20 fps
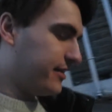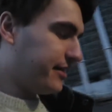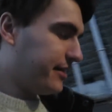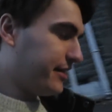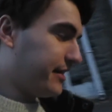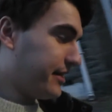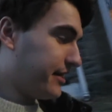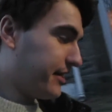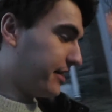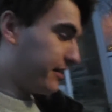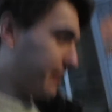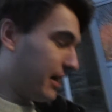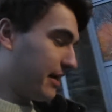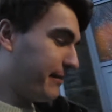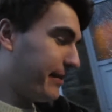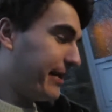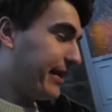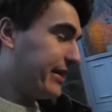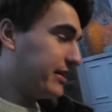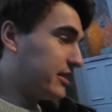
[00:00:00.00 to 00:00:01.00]
Uh,
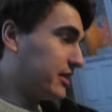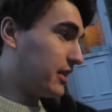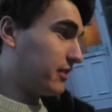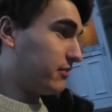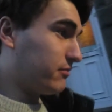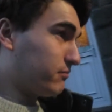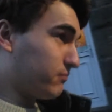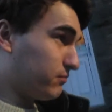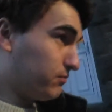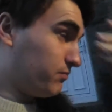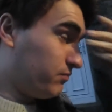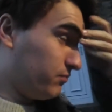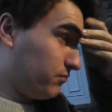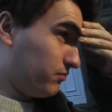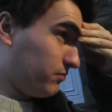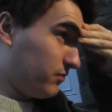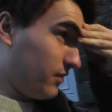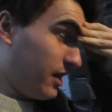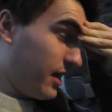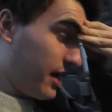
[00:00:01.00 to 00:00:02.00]
my head's like
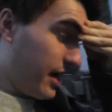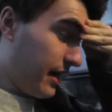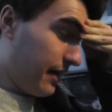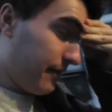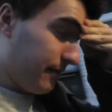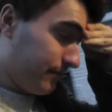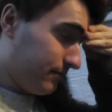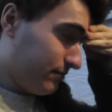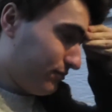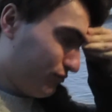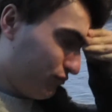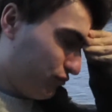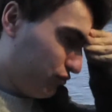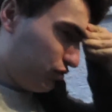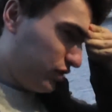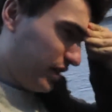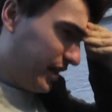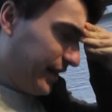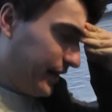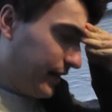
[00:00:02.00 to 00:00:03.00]
there,
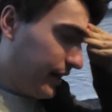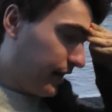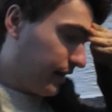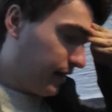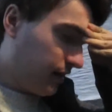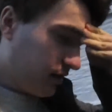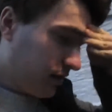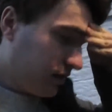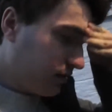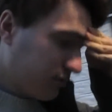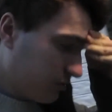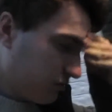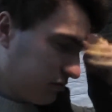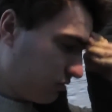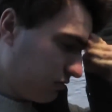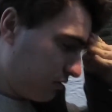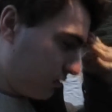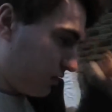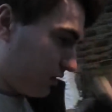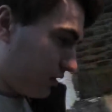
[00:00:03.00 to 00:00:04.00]
right there.
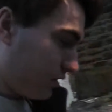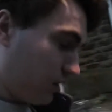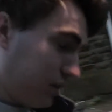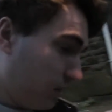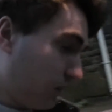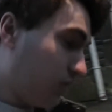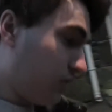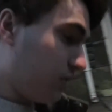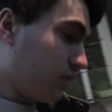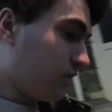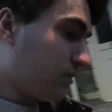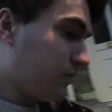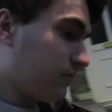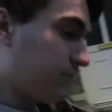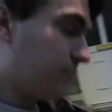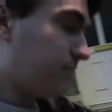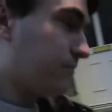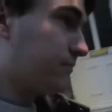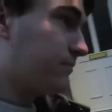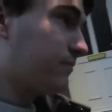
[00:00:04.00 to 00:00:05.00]
Why don't you
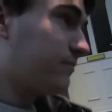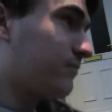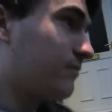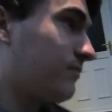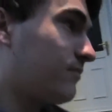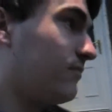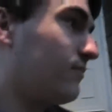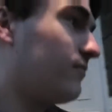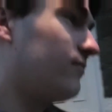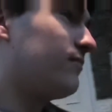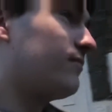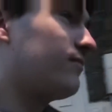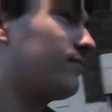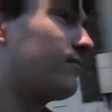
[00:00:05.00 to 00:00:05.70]
get? Why don't you get some